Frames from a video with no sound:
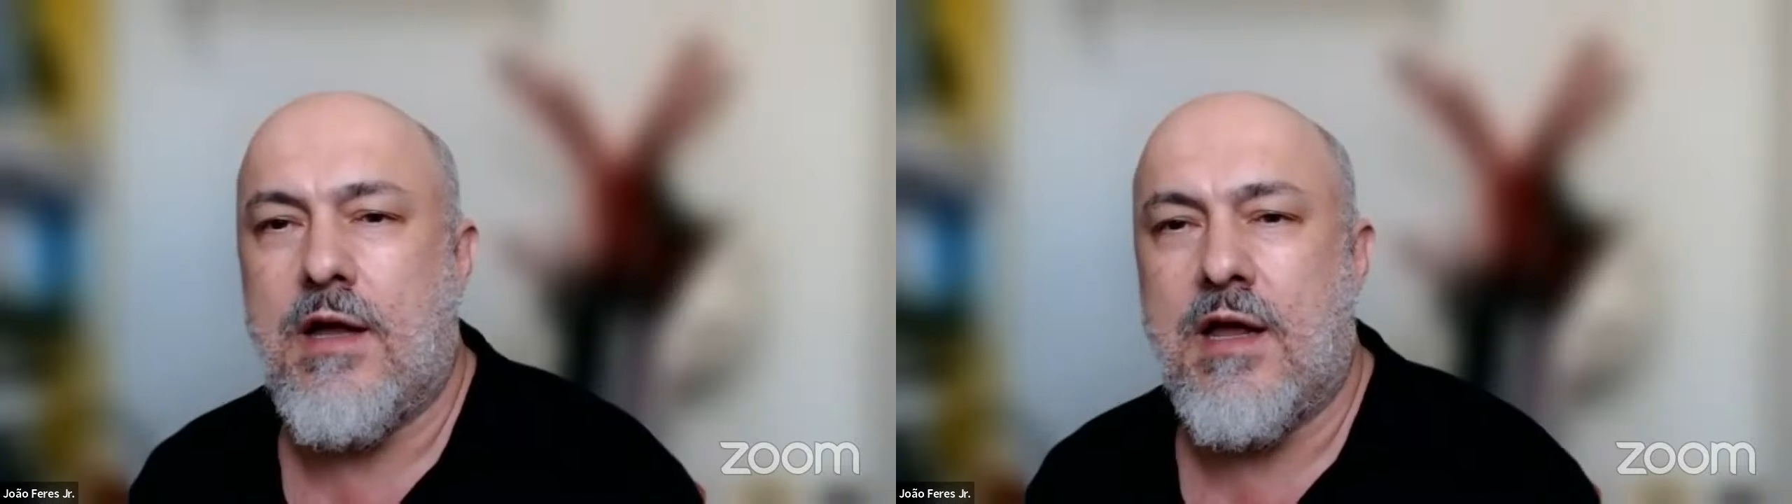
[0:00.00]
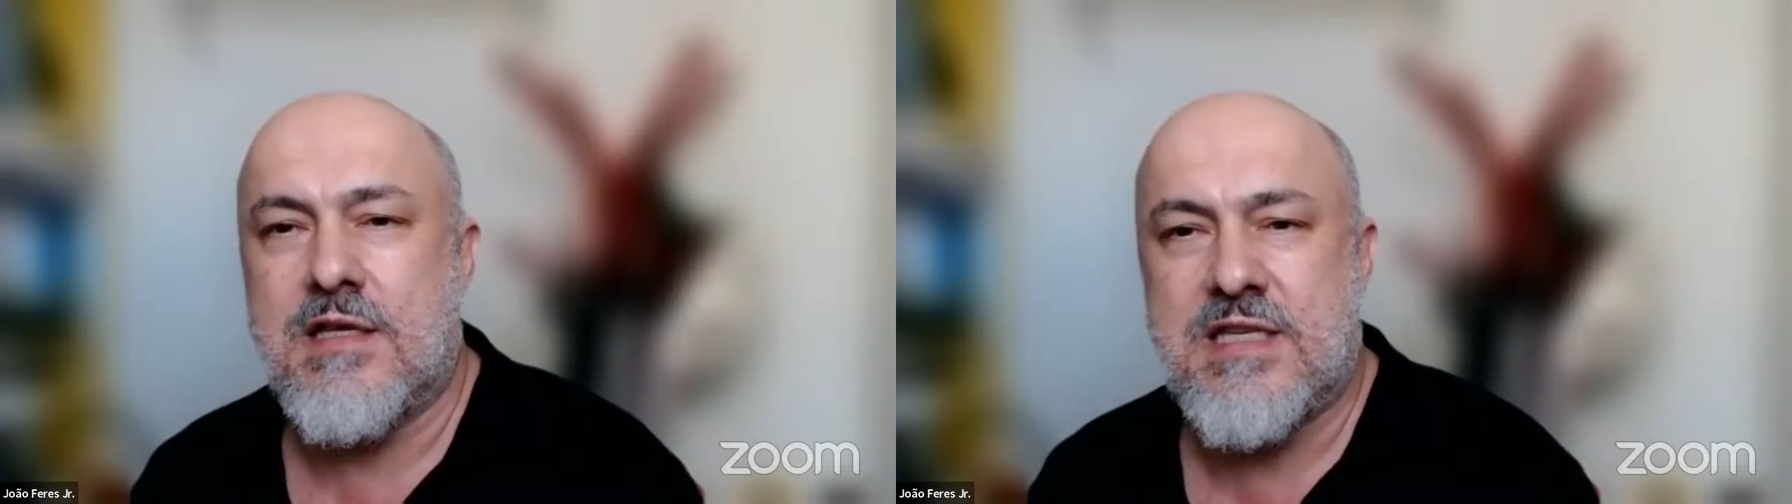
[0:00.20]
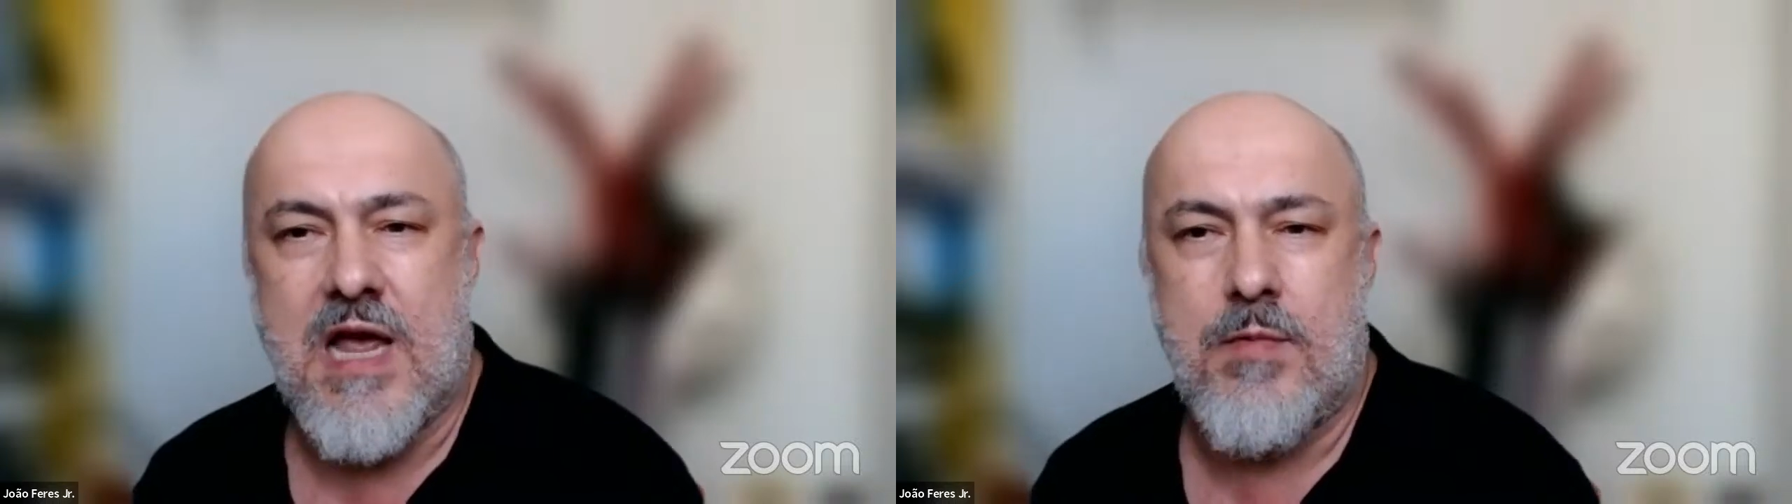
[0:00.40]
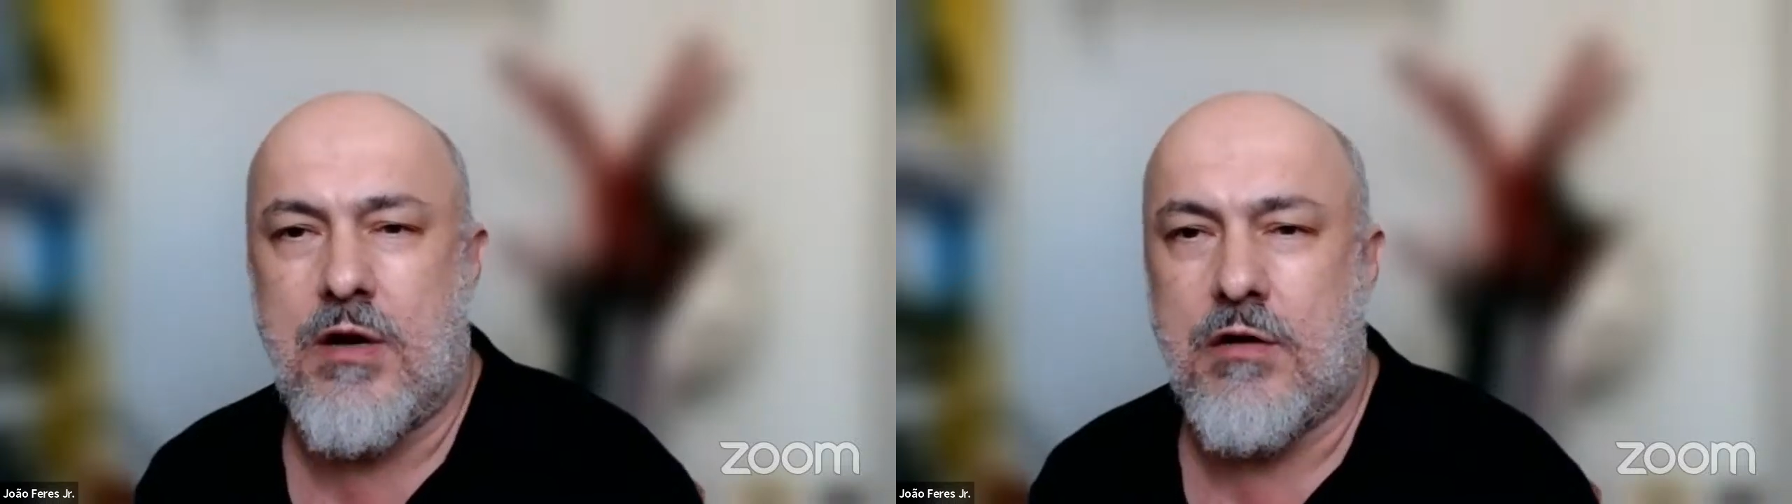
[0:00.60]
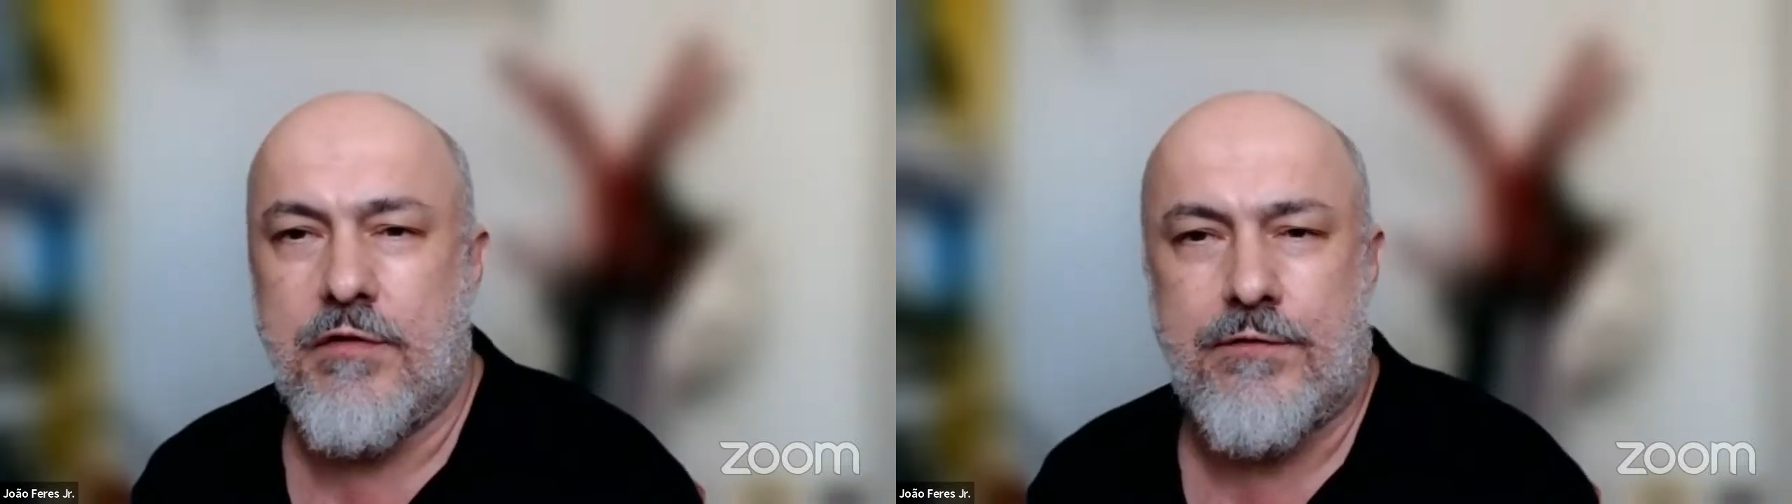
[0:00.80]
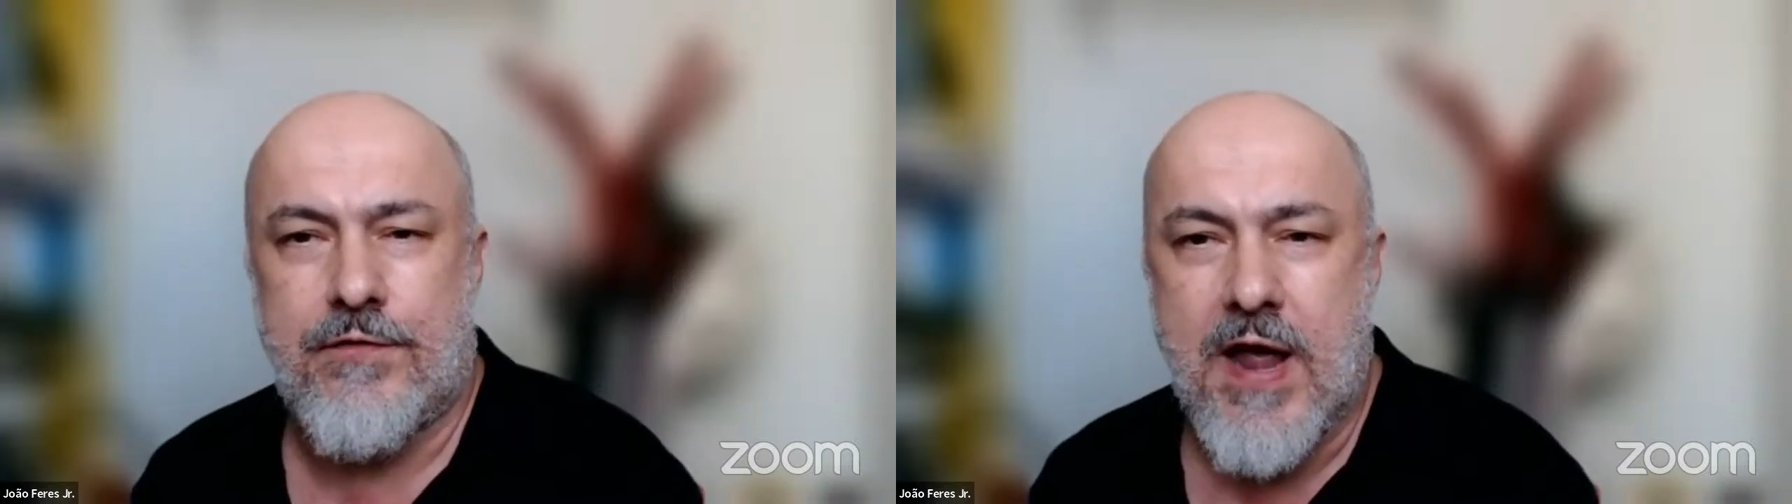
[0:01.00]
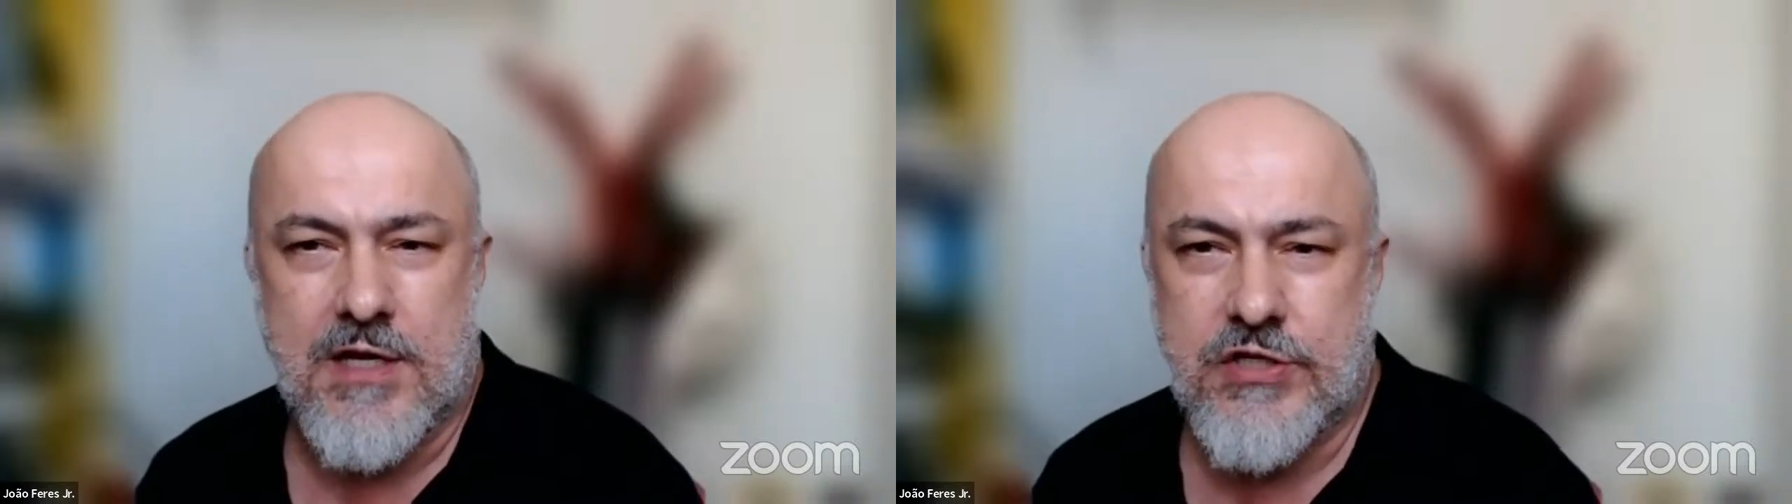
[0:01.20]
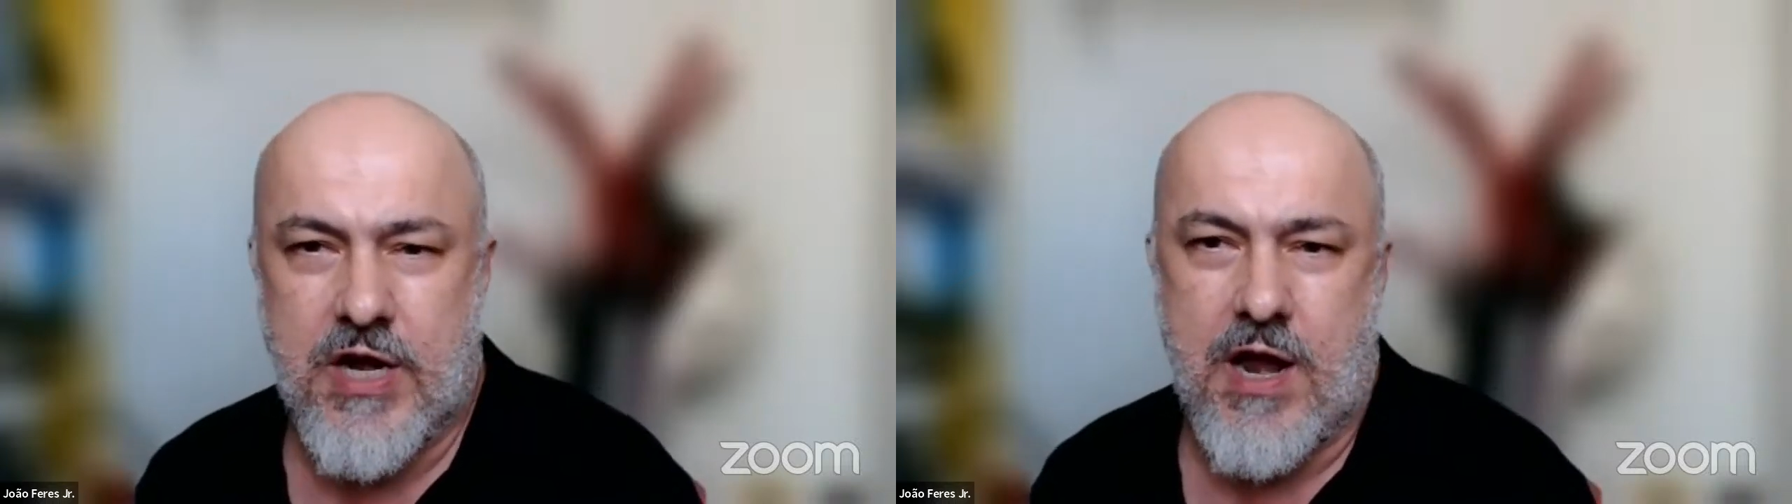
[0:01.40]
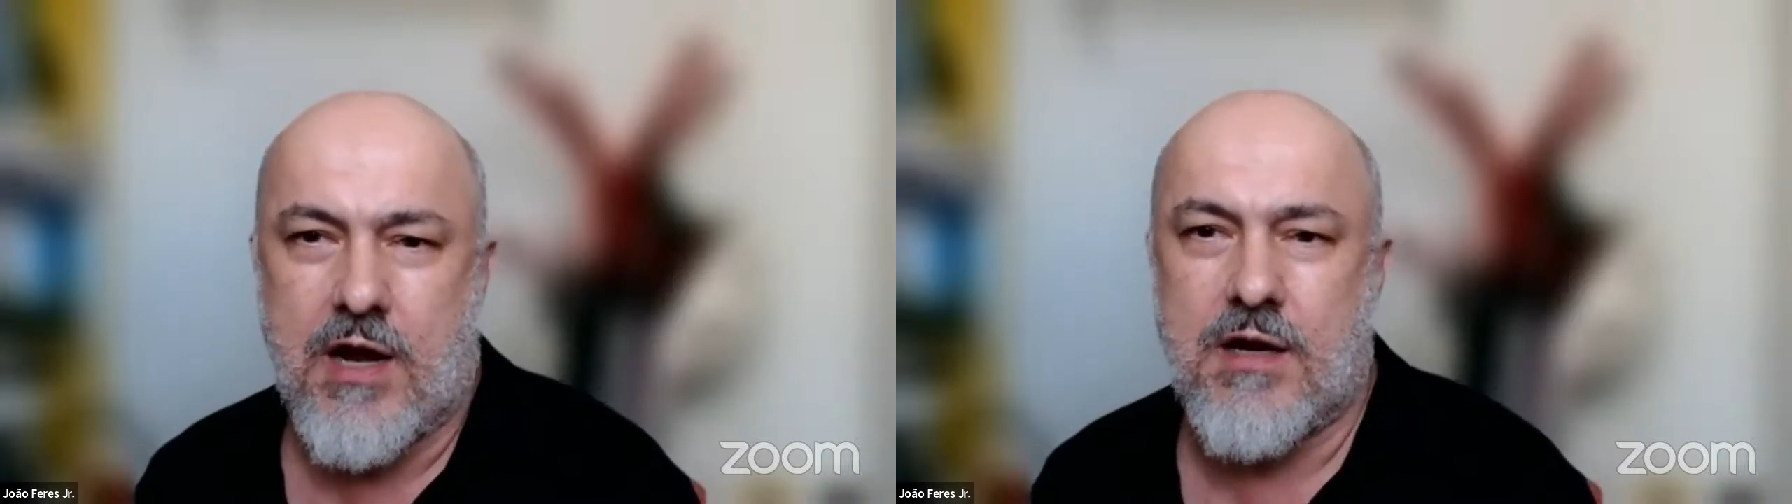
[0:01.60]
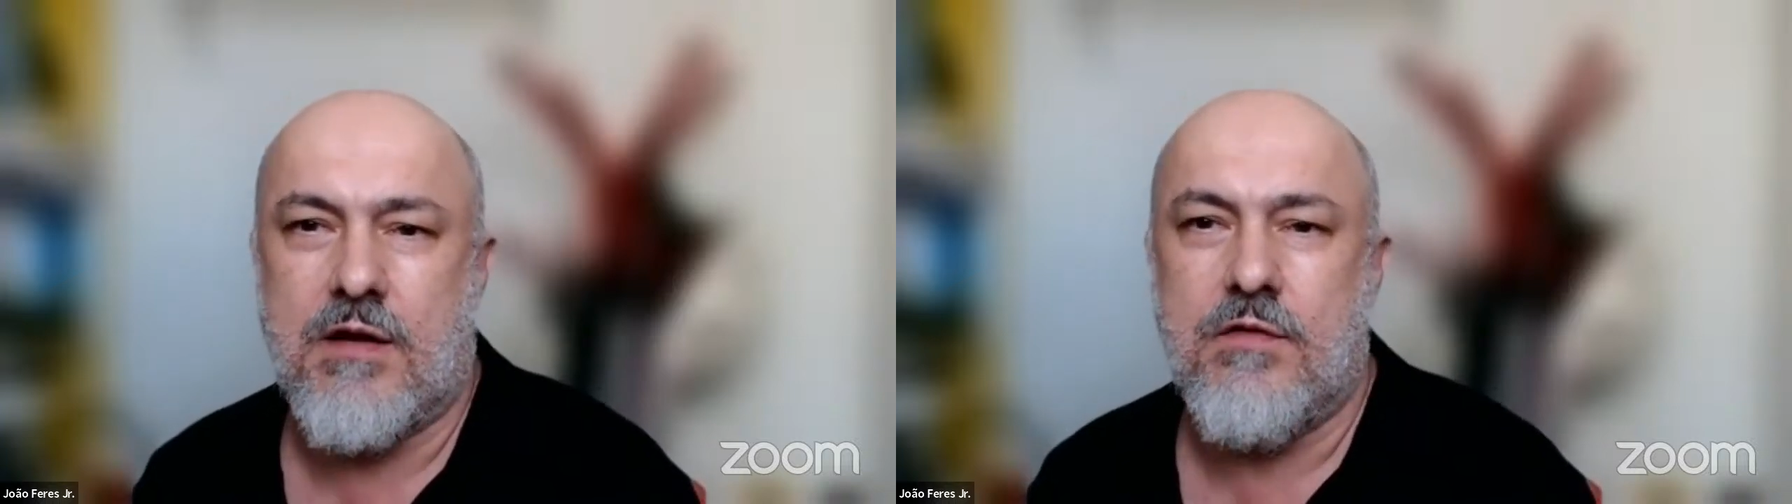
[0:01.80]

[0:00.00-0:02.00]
examine or fact-check